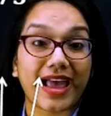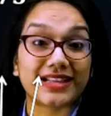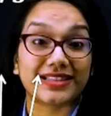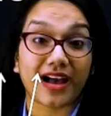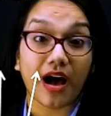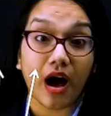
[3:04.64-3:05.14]

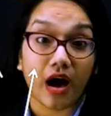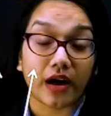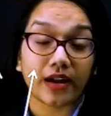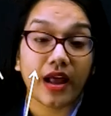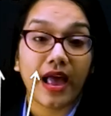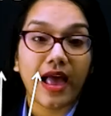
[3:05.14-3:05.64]
as
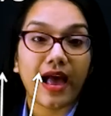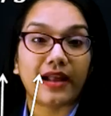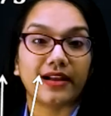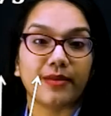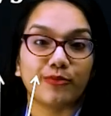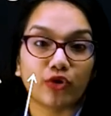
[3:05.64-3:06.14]
R,
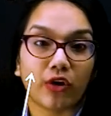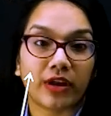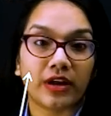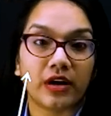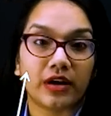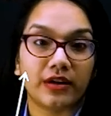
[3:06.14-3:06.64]
and I'm
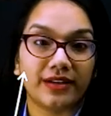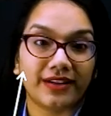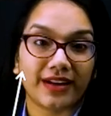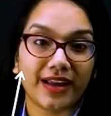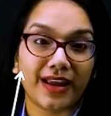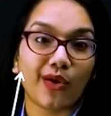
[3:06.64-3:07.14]
drawing a
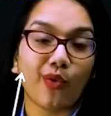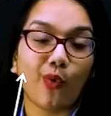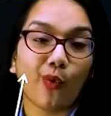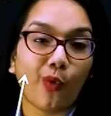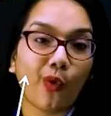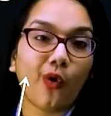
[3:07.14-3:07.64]
ray
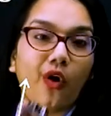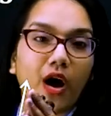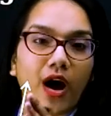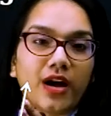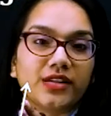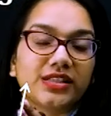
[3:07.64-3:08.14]

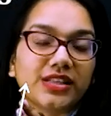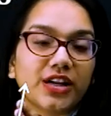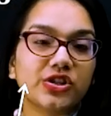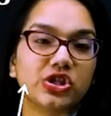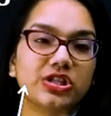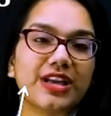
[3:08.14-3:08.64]
OR
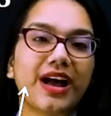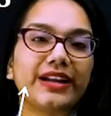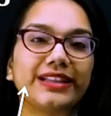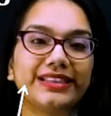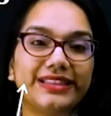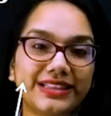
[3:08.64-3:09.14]
such
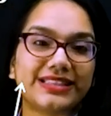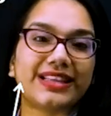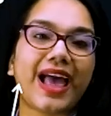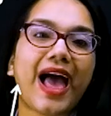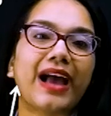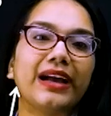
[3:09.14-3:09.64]
that this
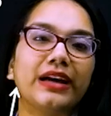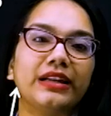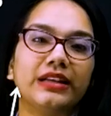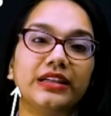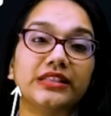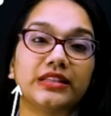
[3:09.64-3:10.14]

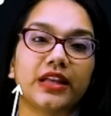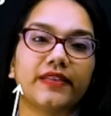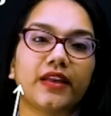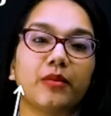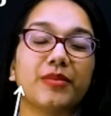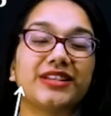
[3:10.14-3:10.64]
angle is
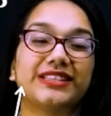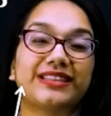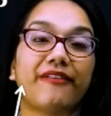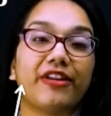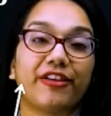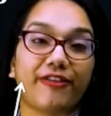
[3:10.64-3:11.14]
nothing but
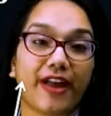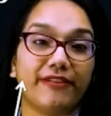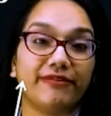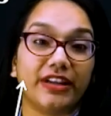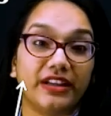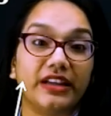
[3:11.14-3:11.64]

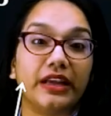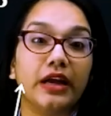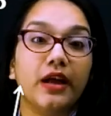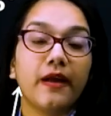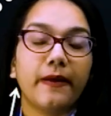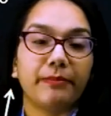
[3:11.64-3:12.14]
75 degree,
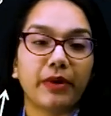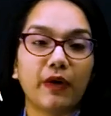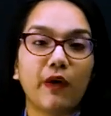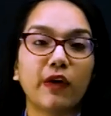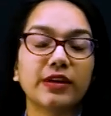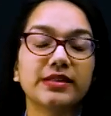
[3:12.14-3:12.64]

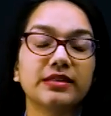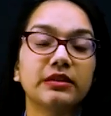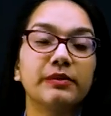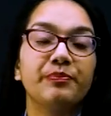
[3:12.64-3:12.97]
because